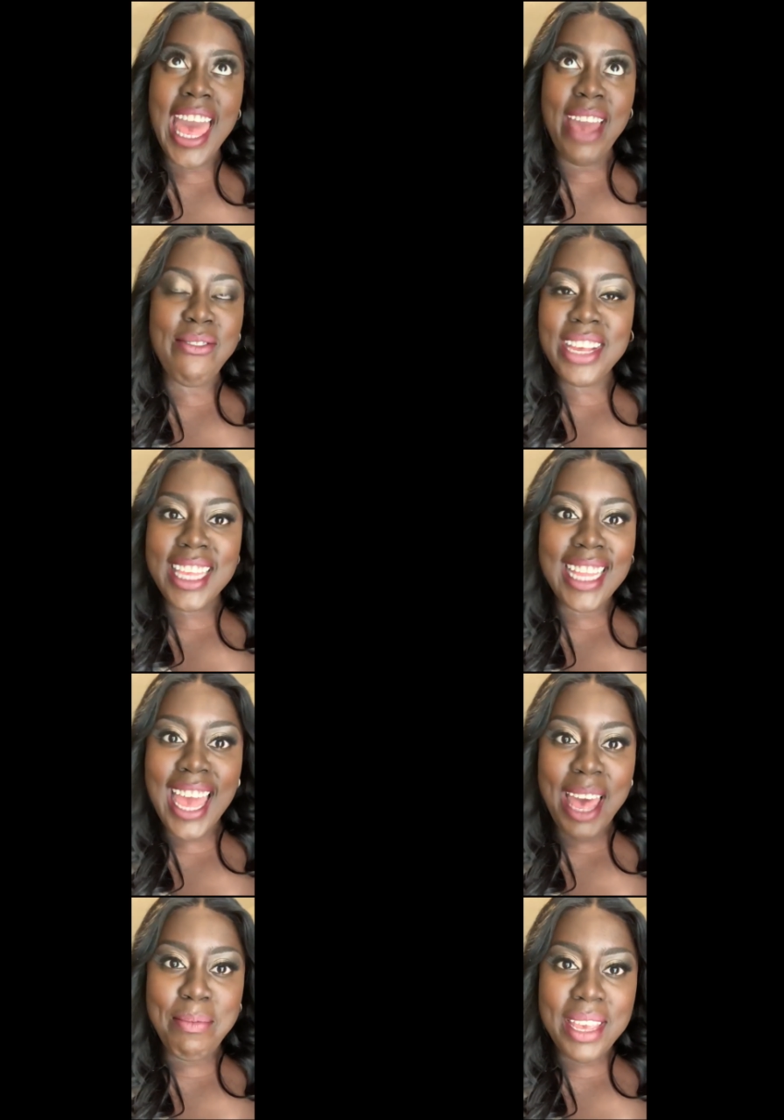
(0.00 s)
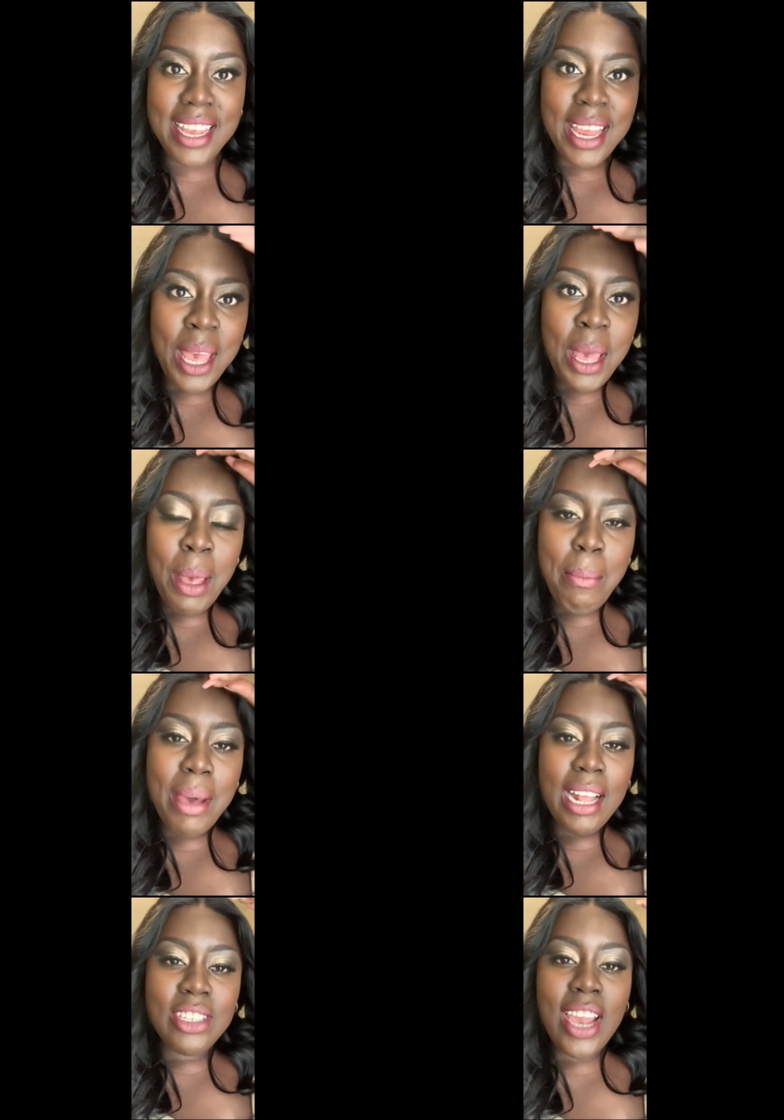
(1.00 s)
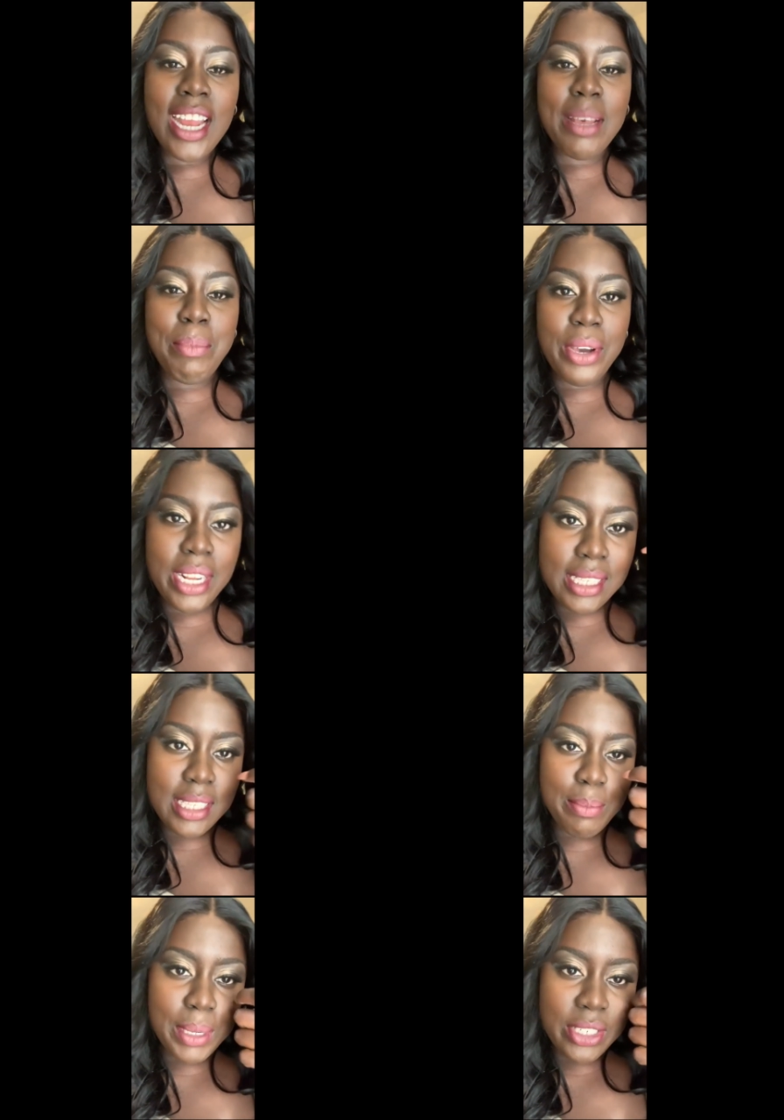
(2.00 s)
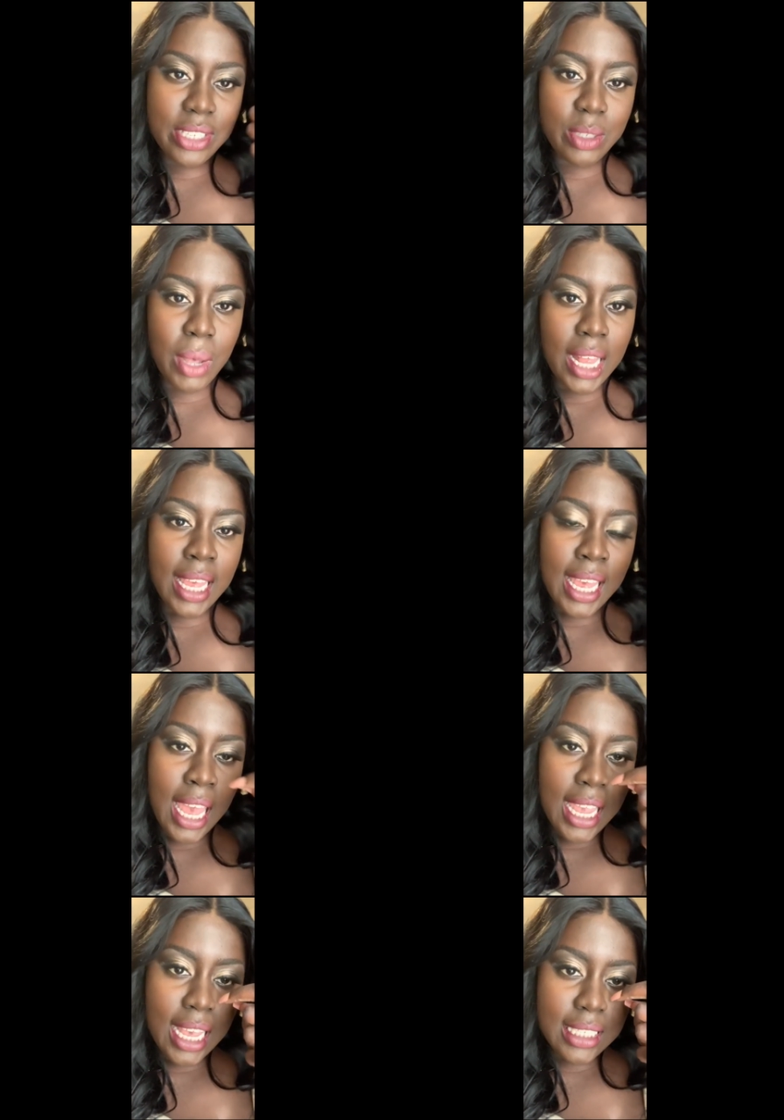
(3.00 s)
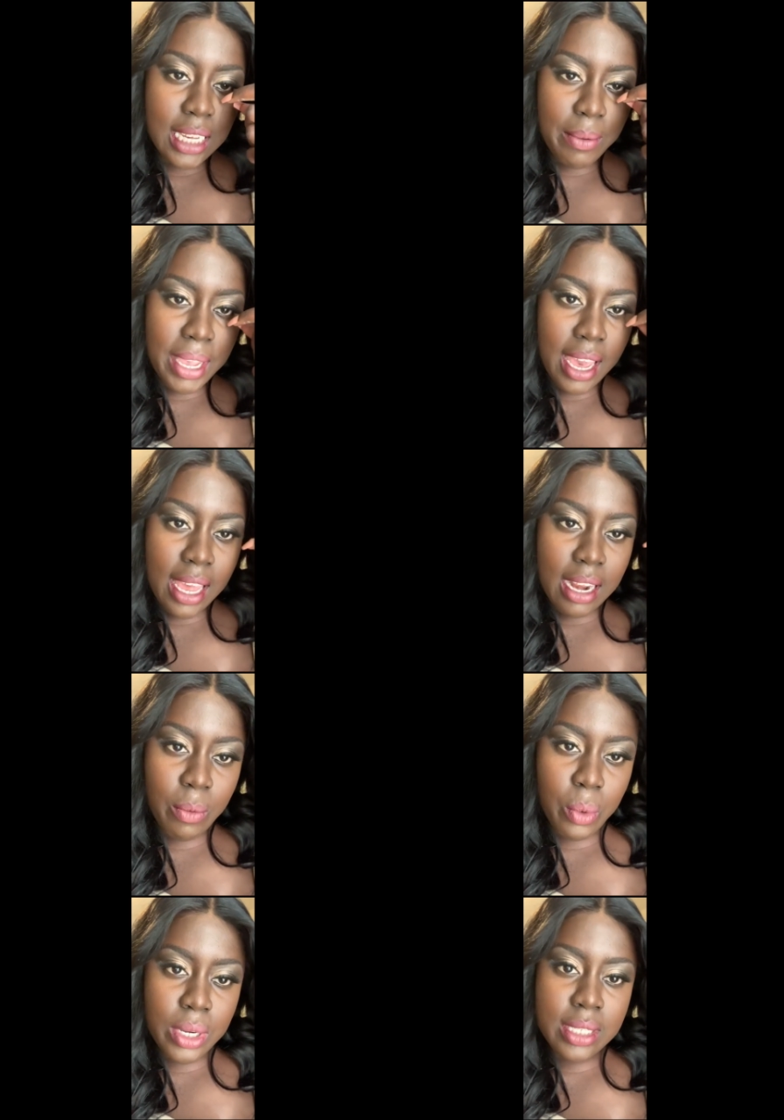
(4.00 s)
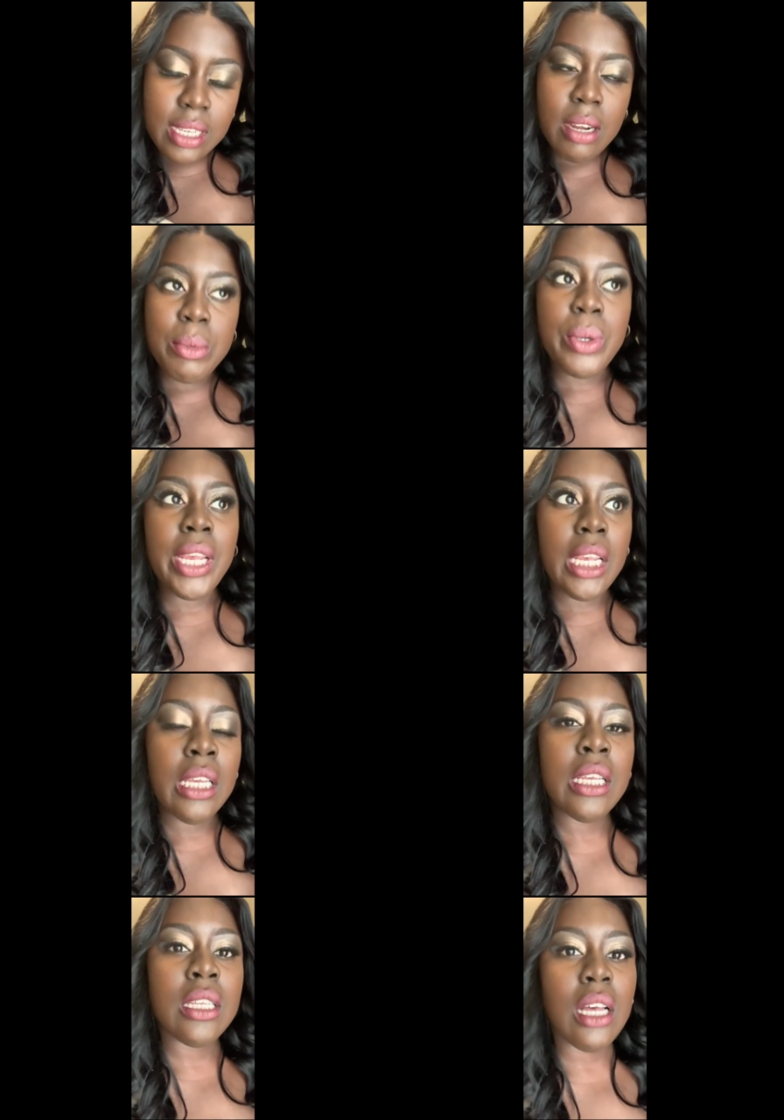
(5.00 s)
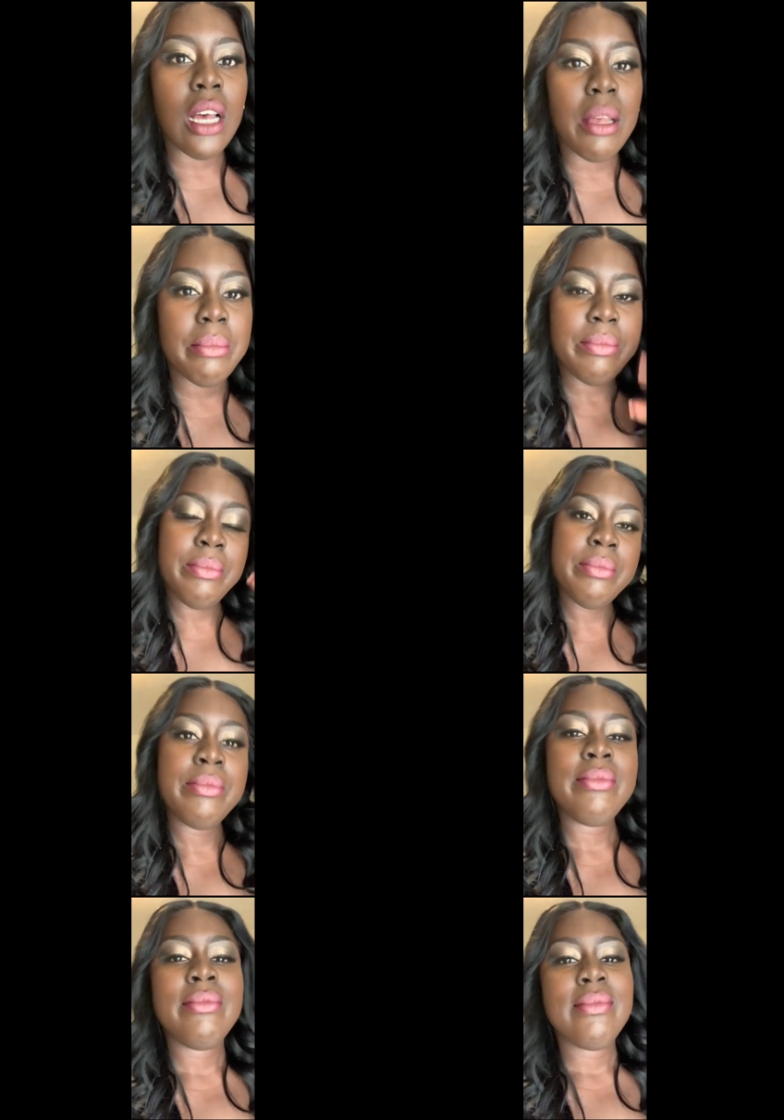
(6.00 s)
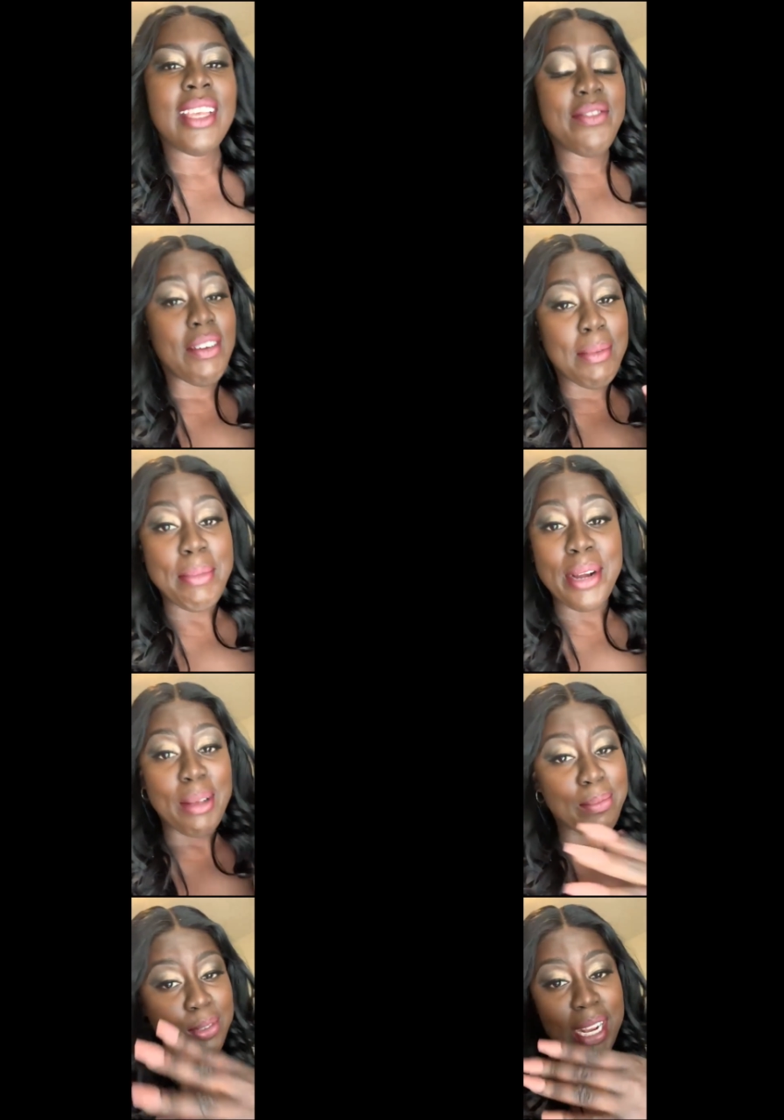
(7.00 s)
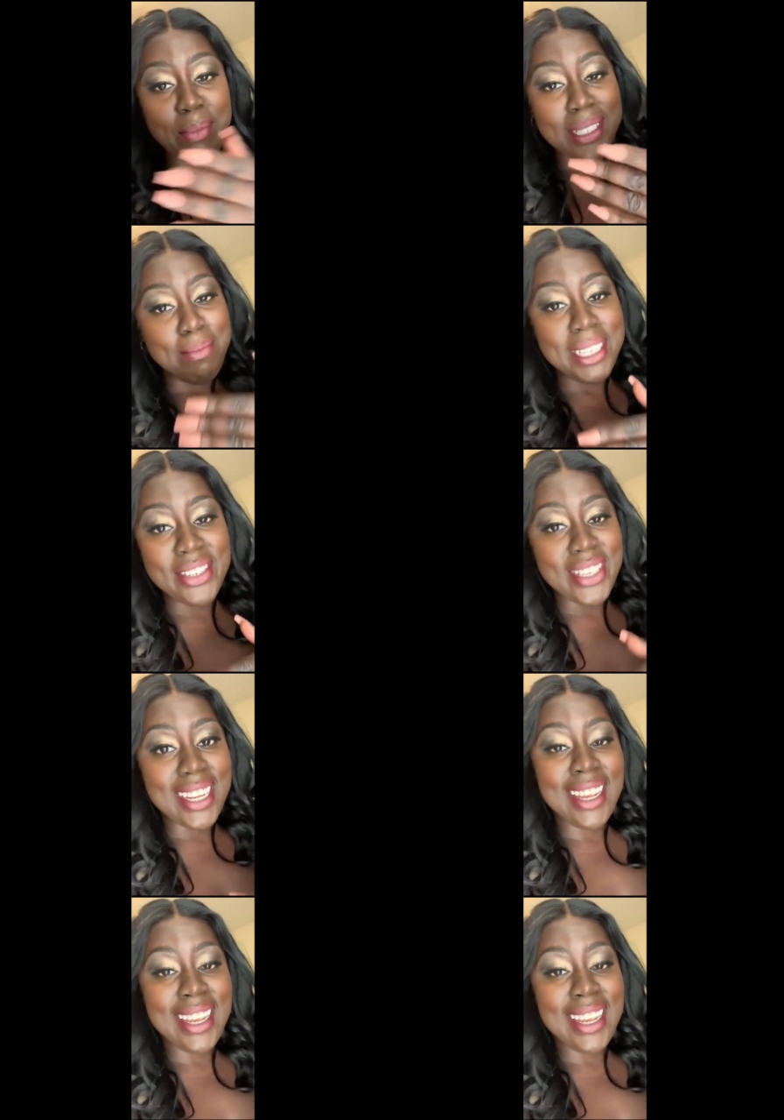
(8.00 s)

everything that happened, but I'll try to put in some pictures as well. Yesterday we had an award ceremony. If I remember, I'll try to put some pictures in.